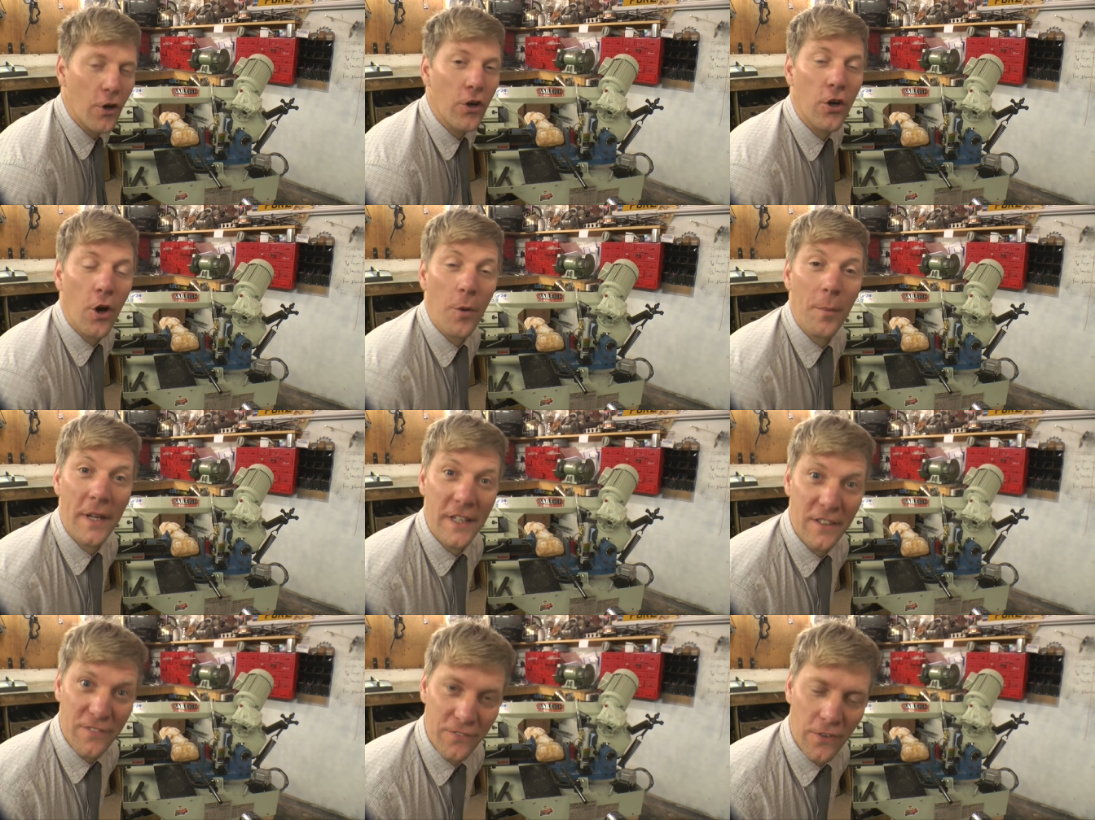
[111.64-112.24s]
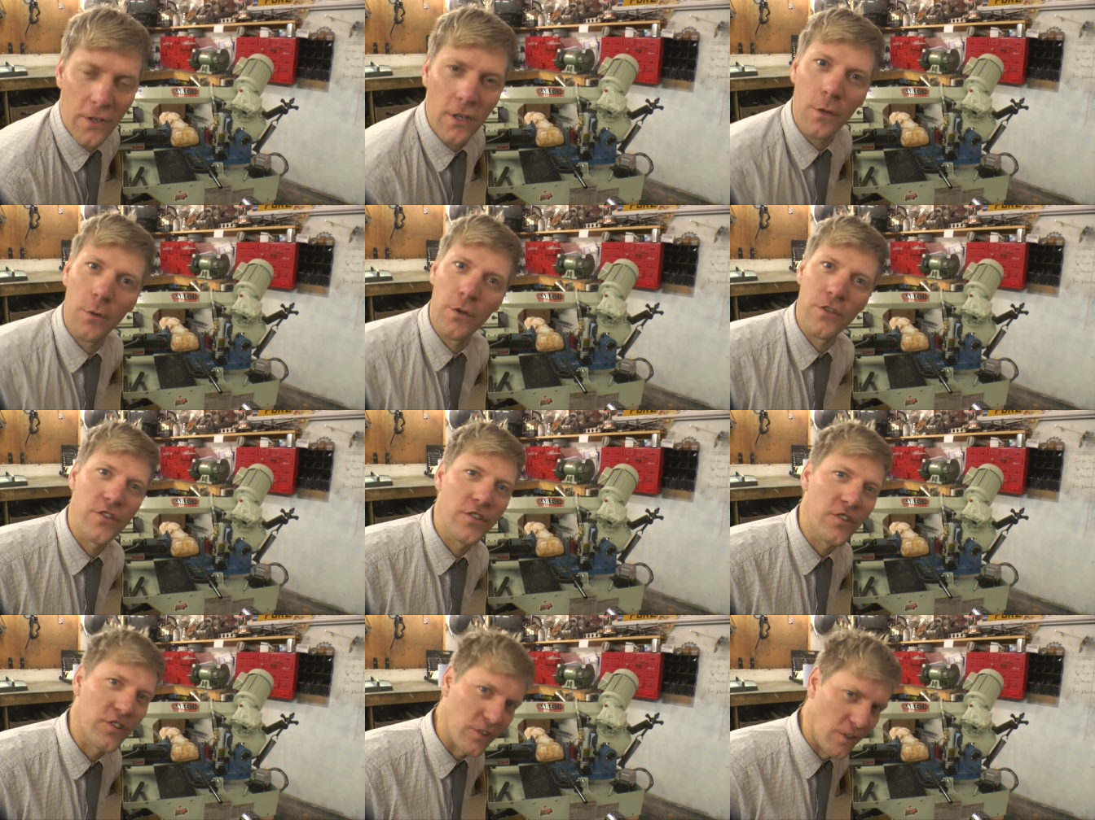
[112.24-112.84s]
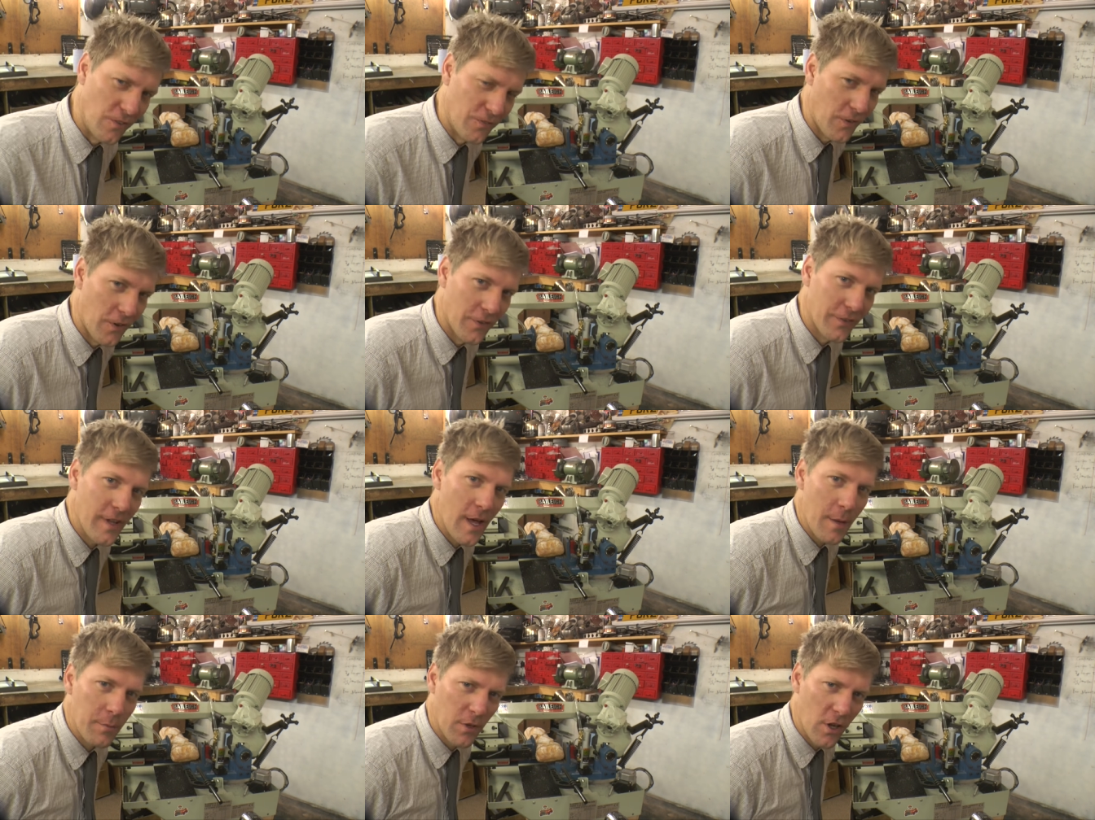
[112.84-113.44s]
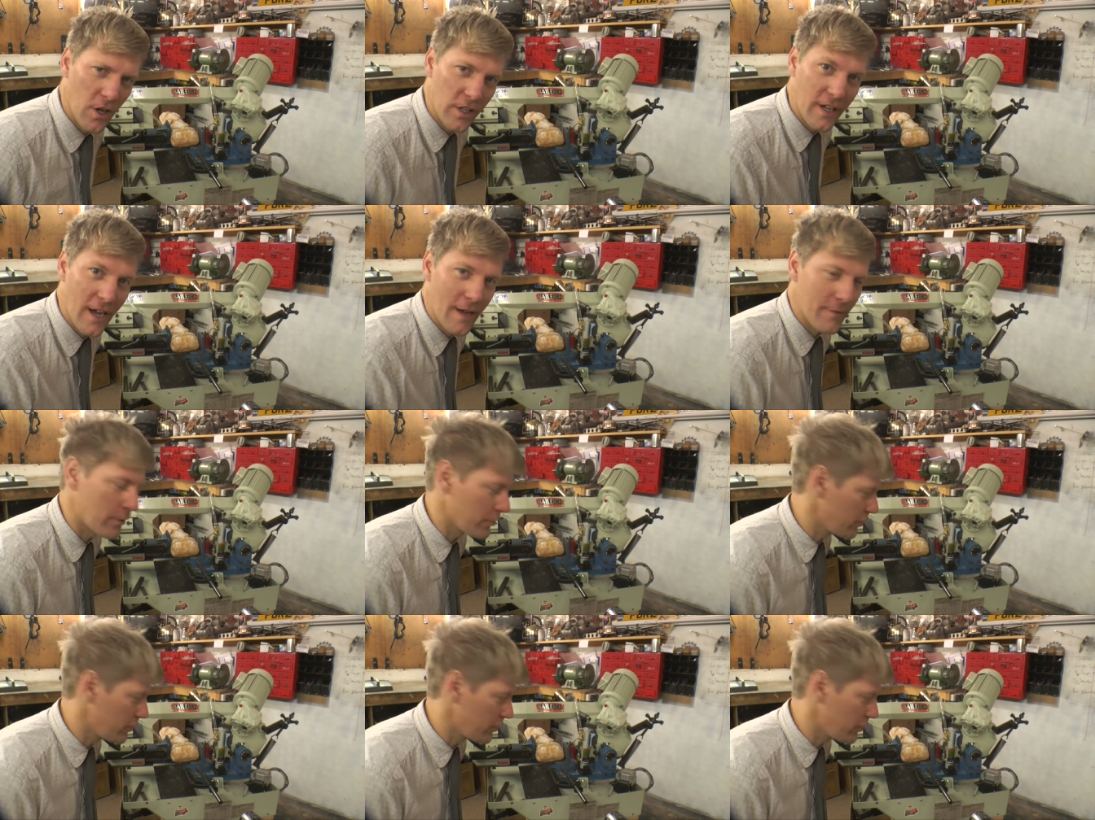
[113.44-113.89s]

got many followers and stuff on them like I have